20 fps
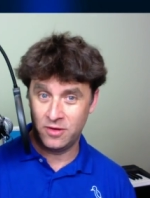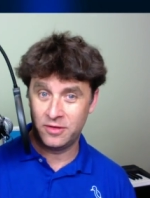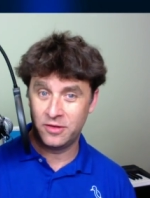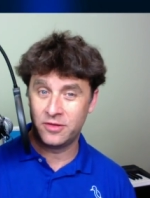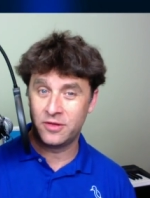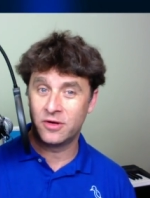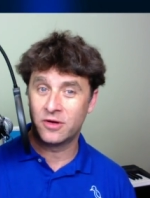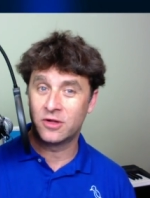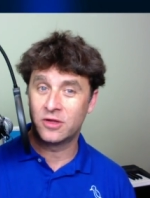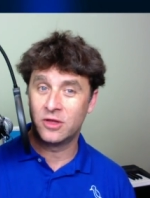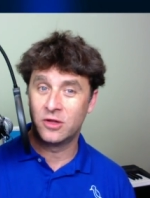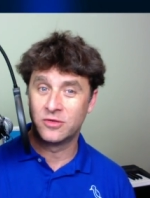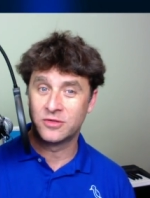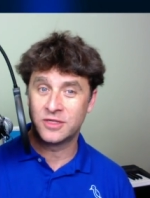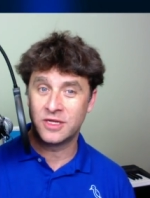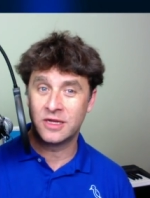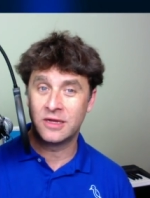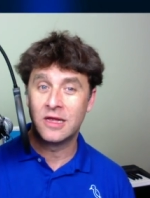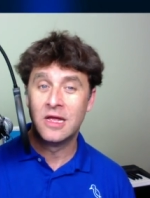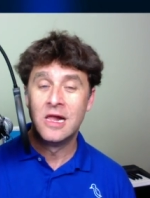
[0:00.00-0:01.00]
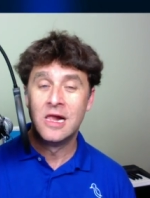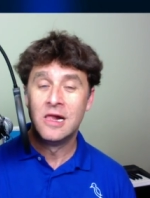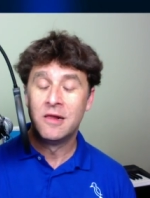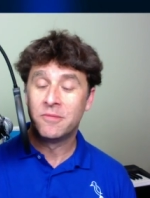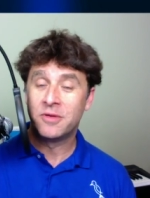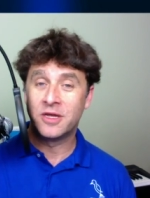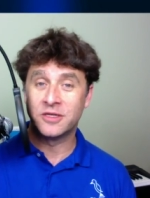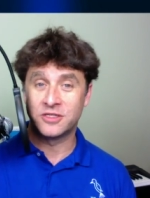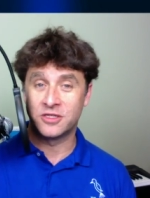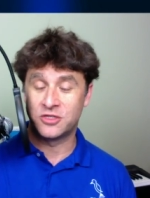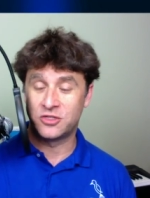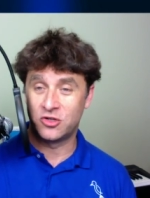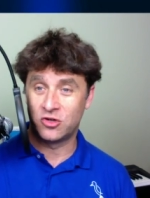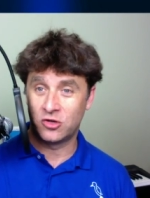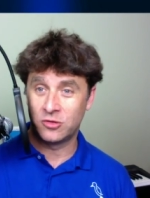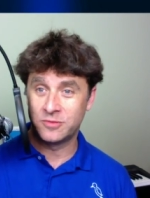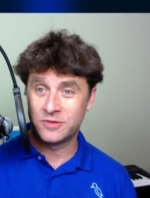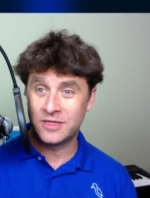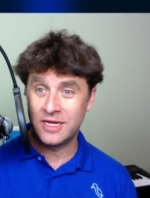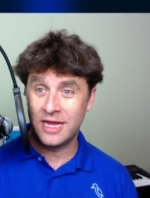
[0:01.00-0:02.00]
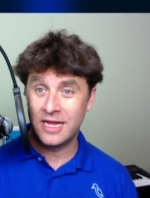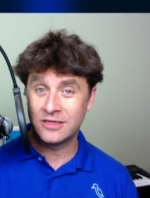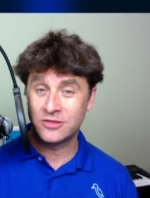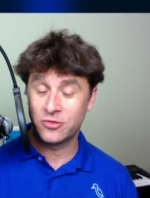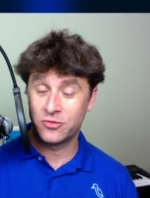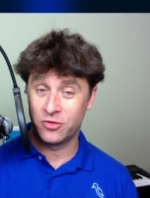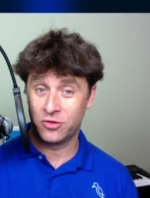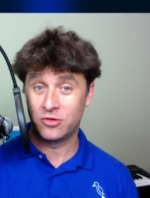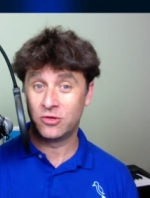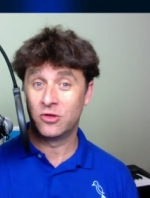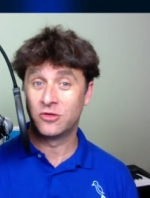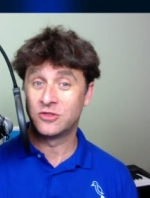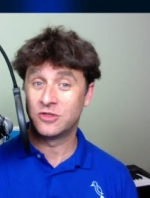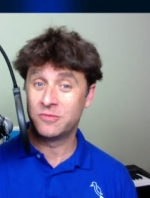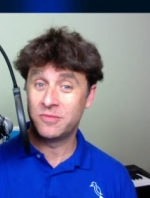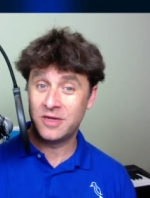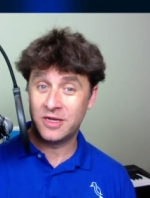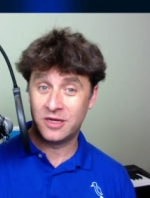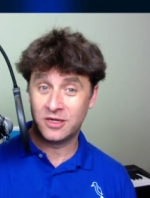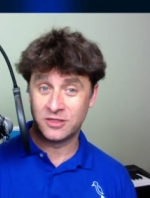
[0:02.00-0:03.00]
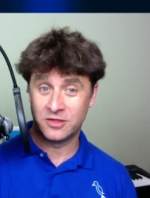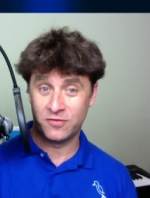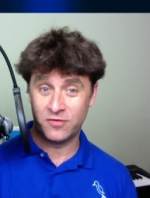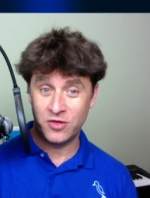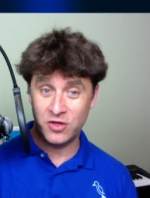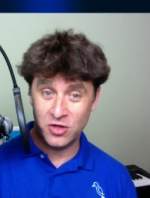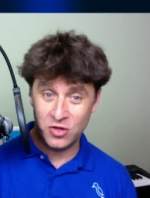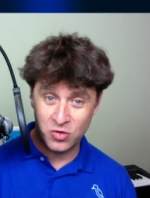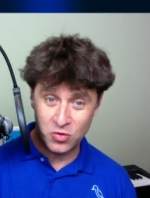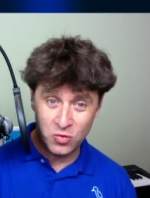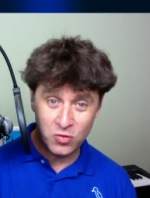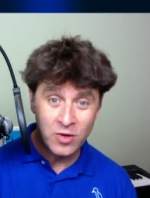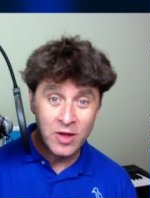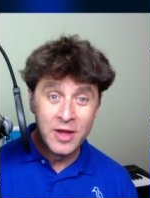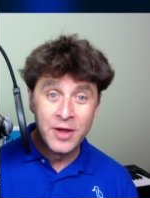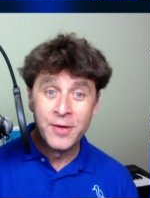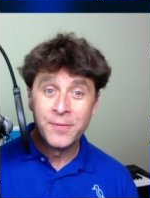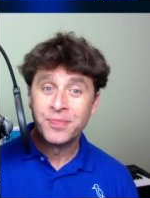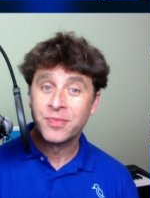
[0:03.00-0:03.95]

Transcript: whether they're closing because of circumstance or they're closing because of you.